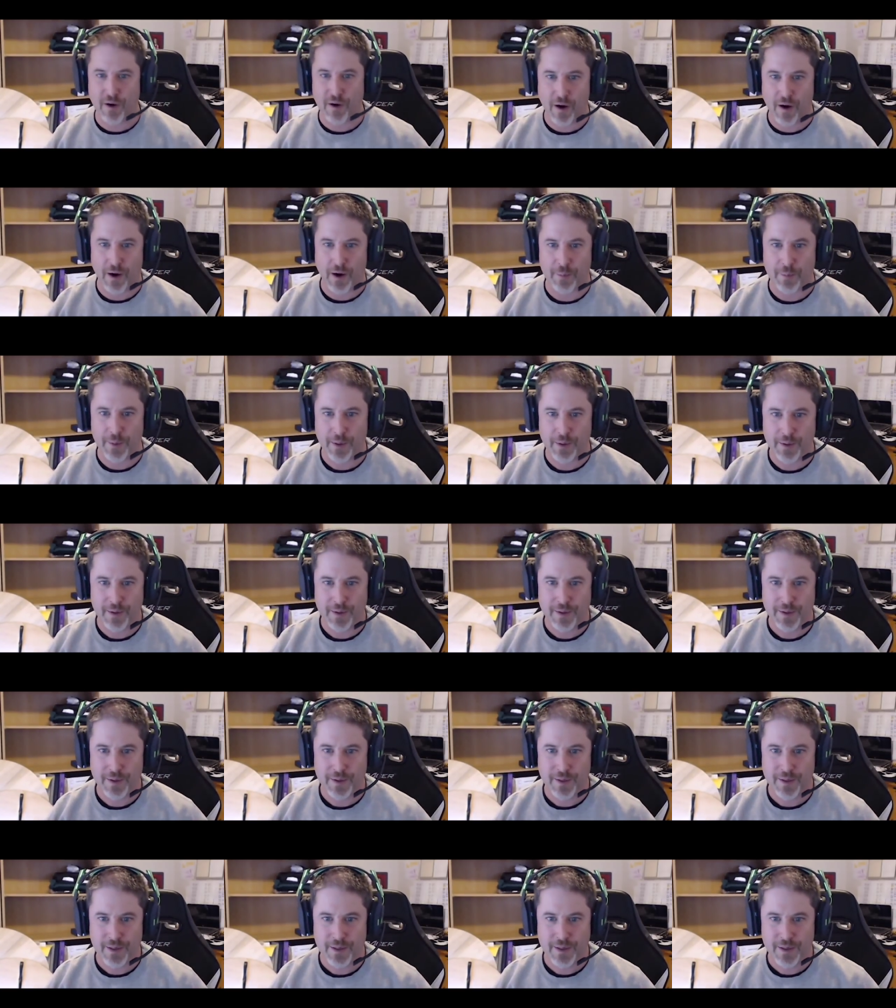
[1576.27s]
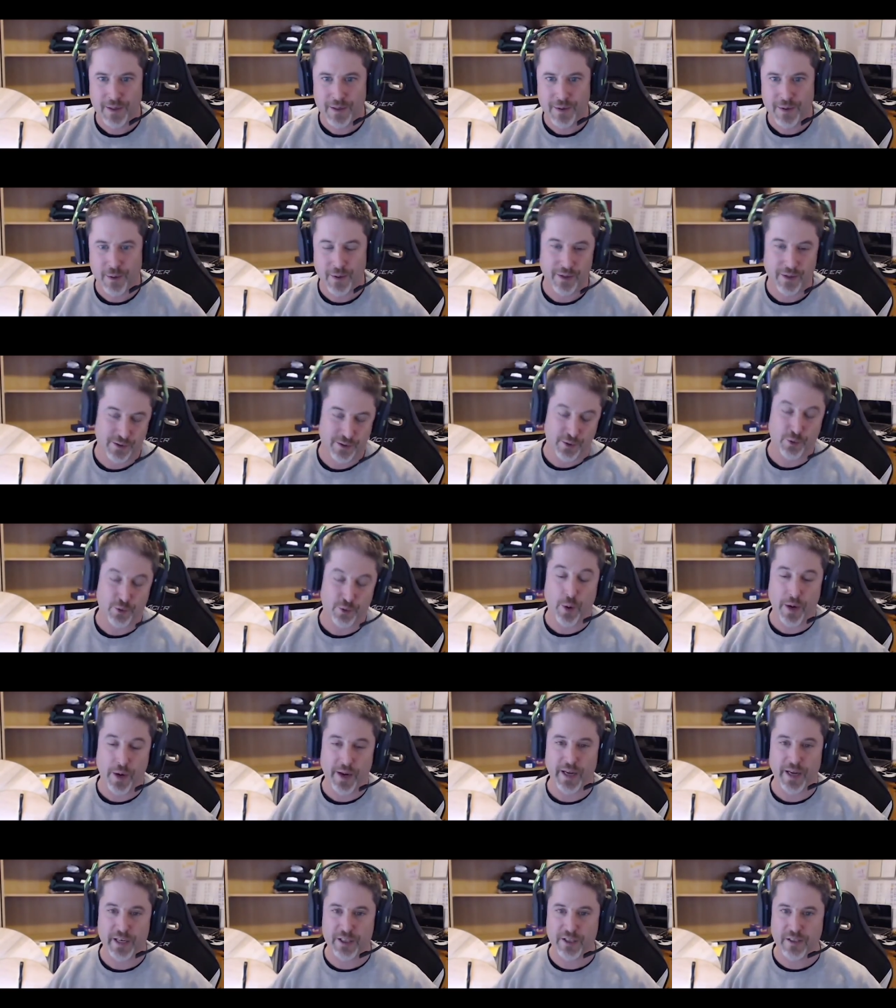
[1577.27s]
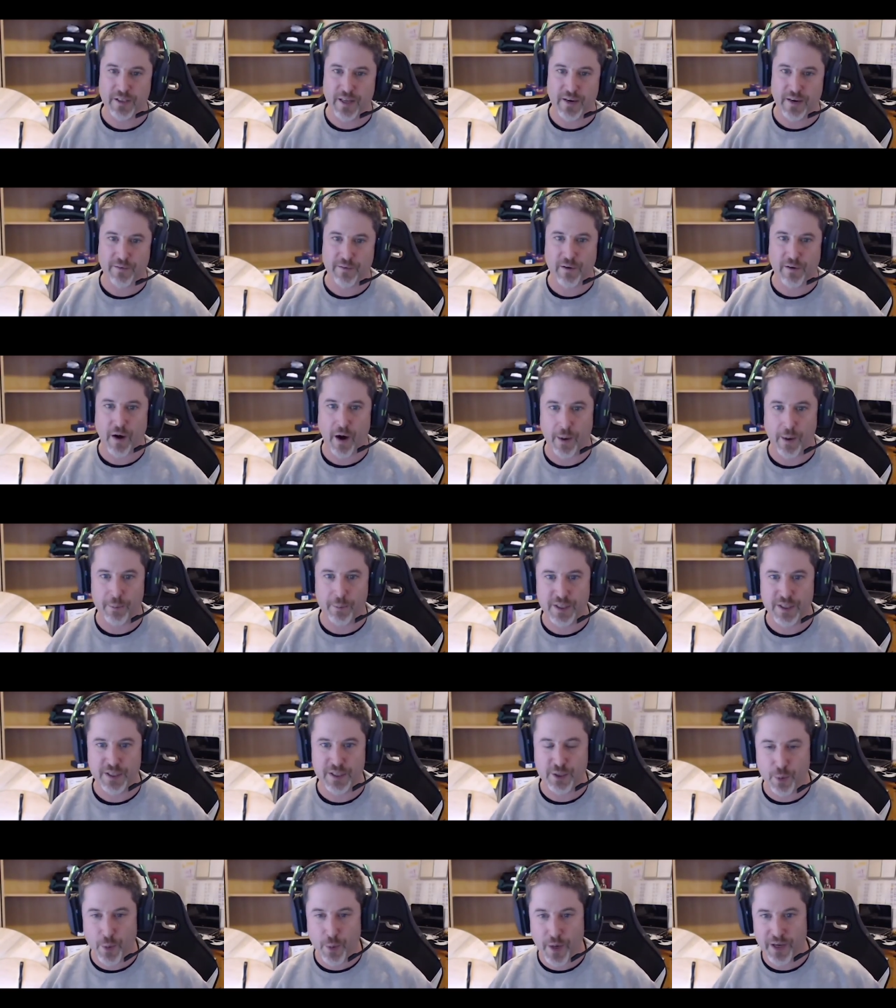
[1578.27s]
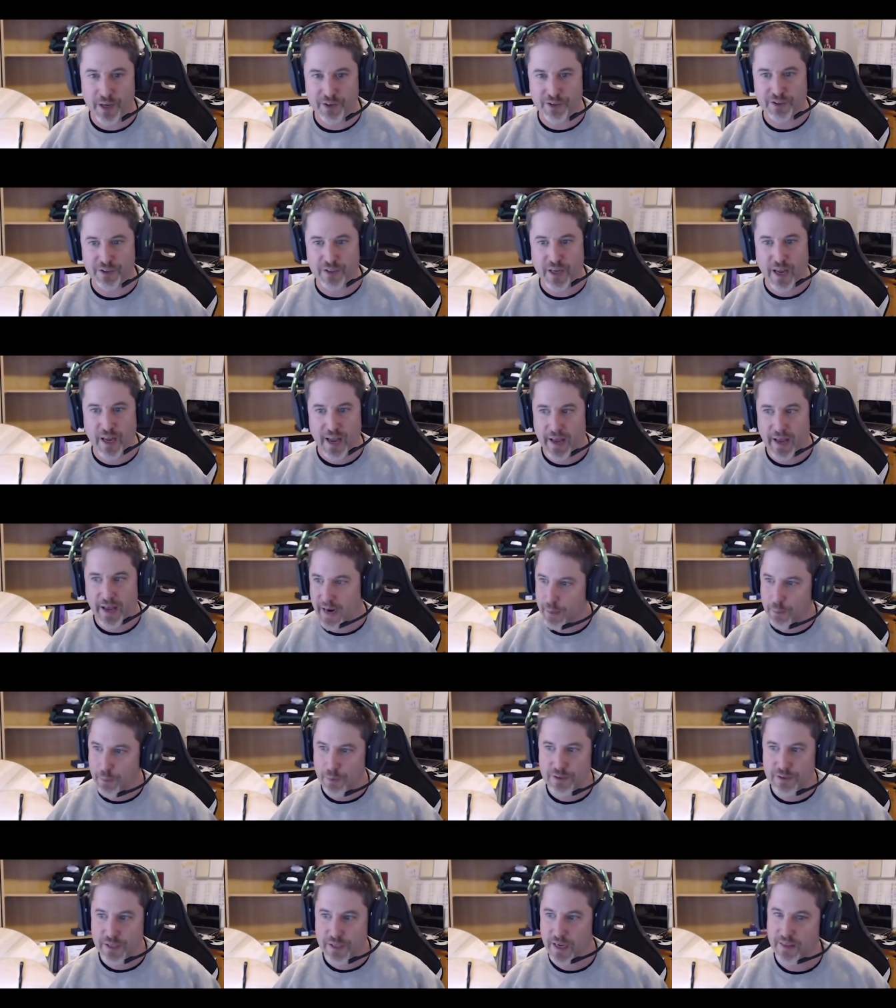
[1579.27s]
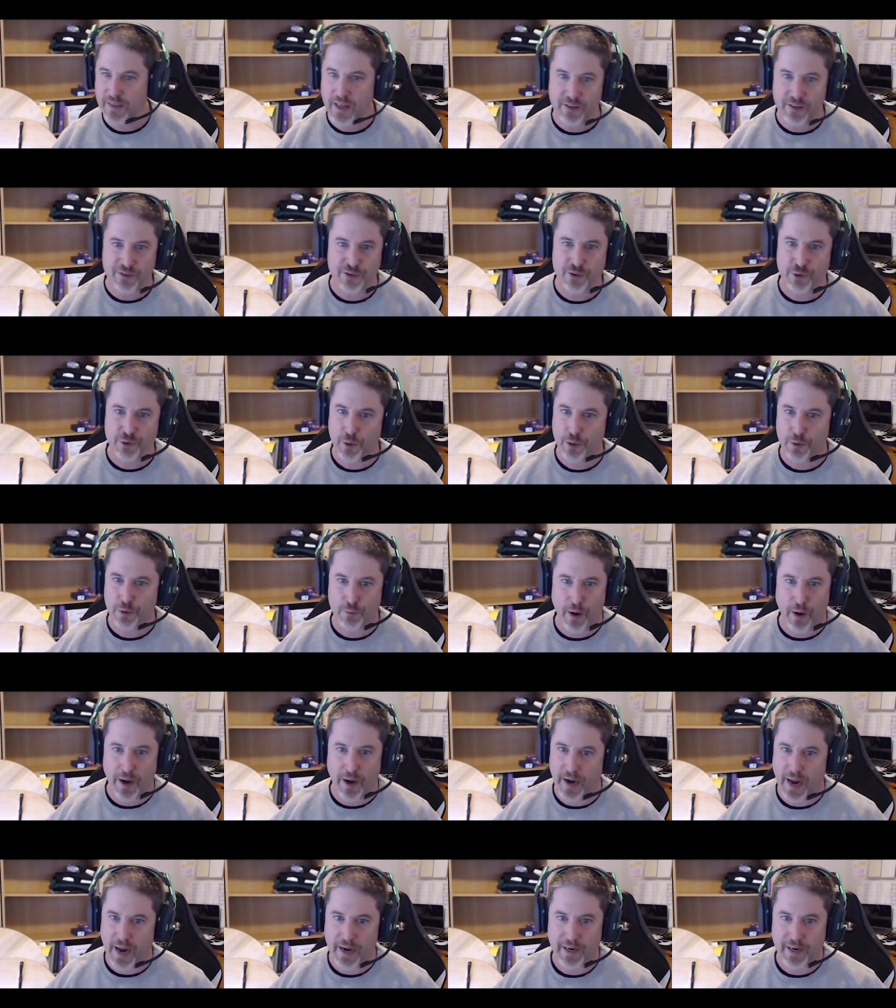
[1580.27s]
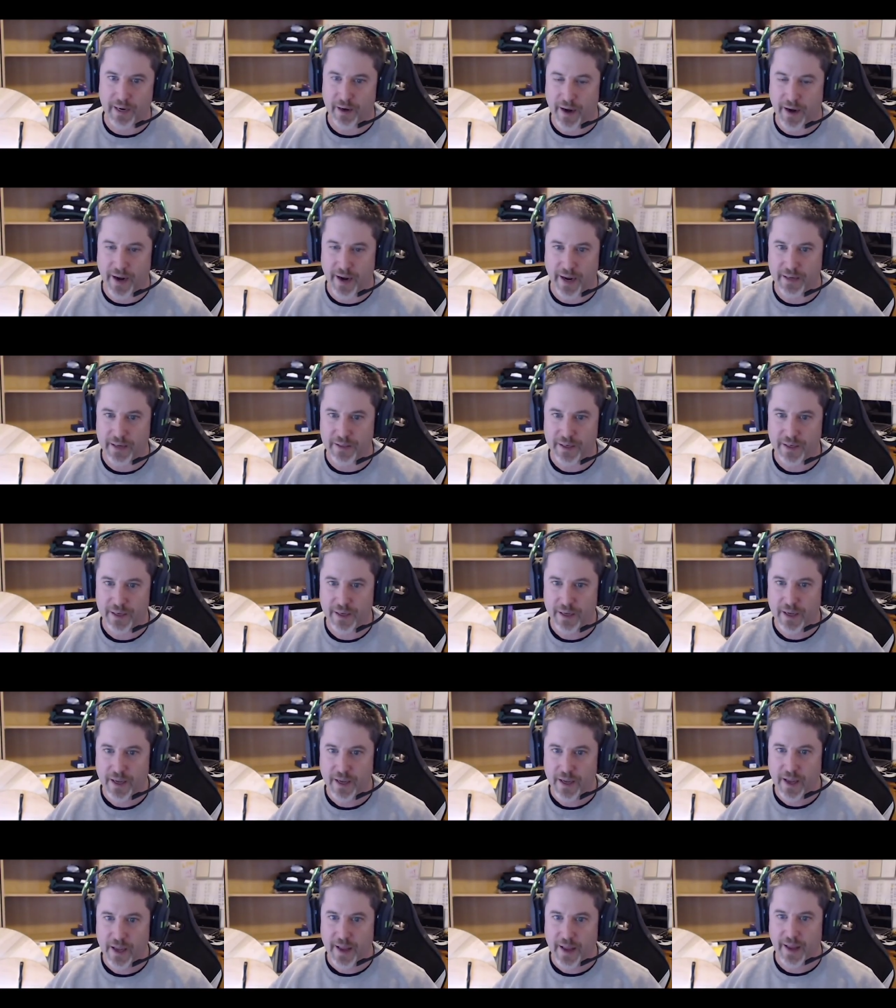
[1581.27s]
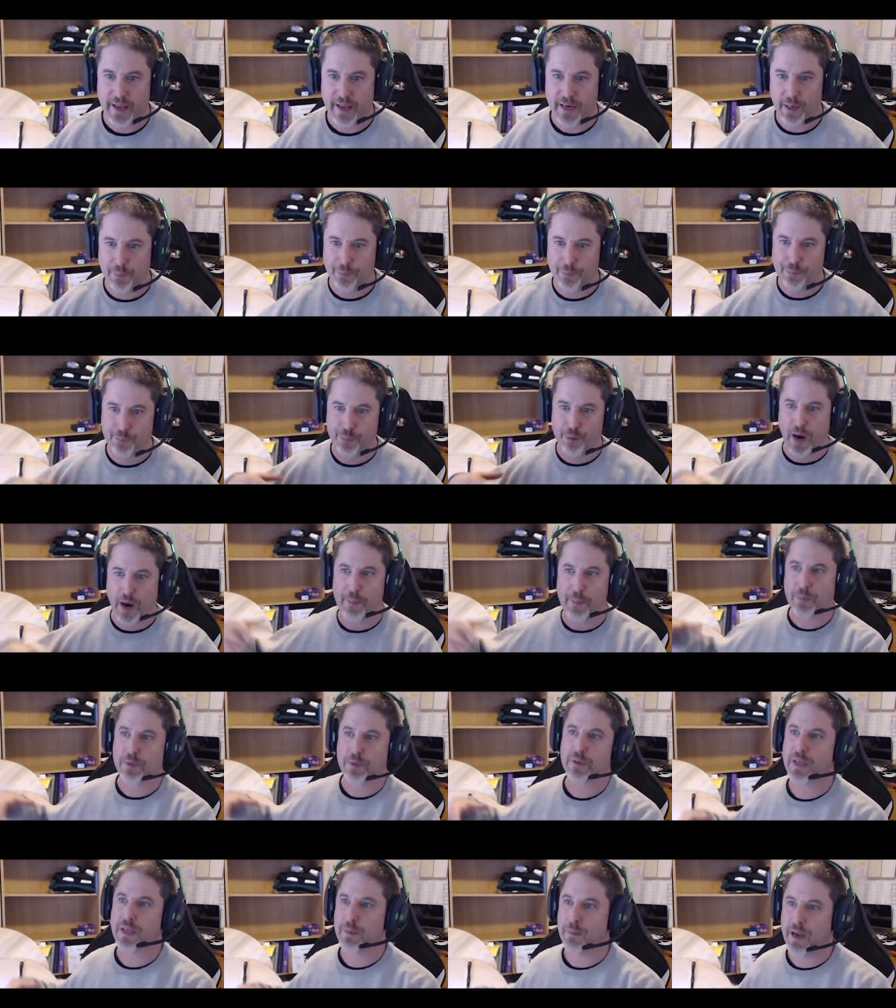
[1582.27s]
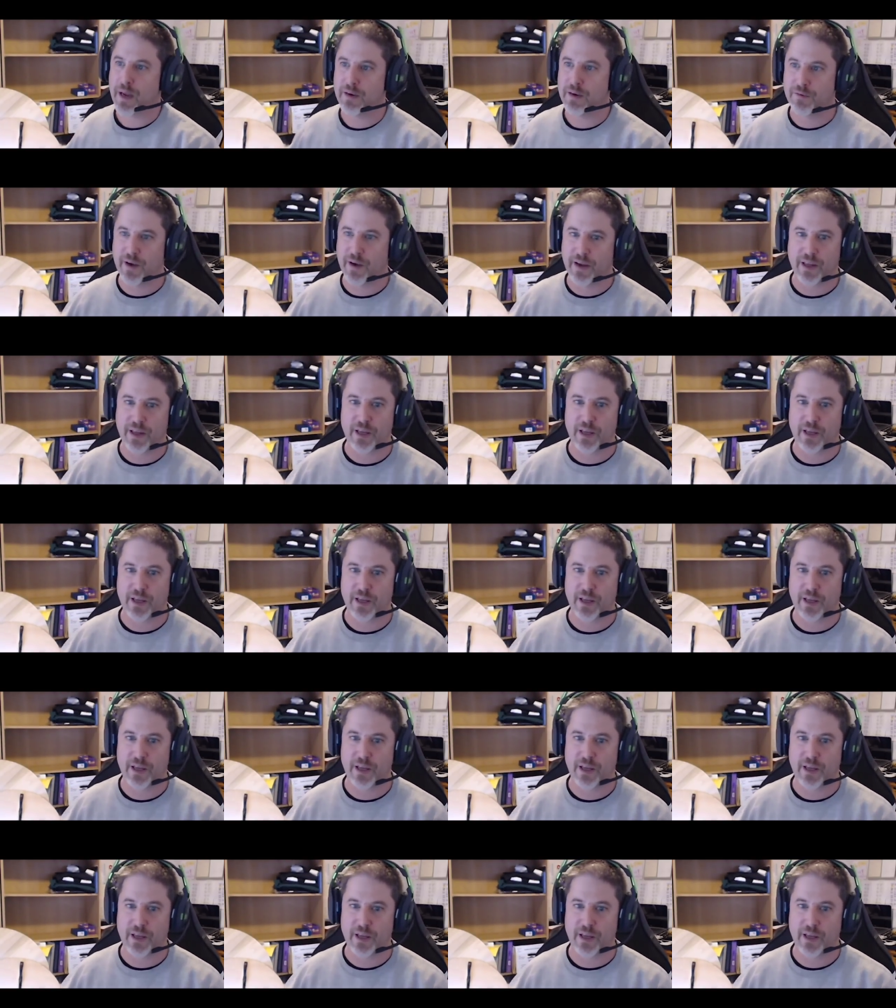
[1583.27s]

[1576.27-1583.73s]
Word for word: arm or a 20 inch lever arm to twist, and I will take that sword right out of your hand and a properly made Viking.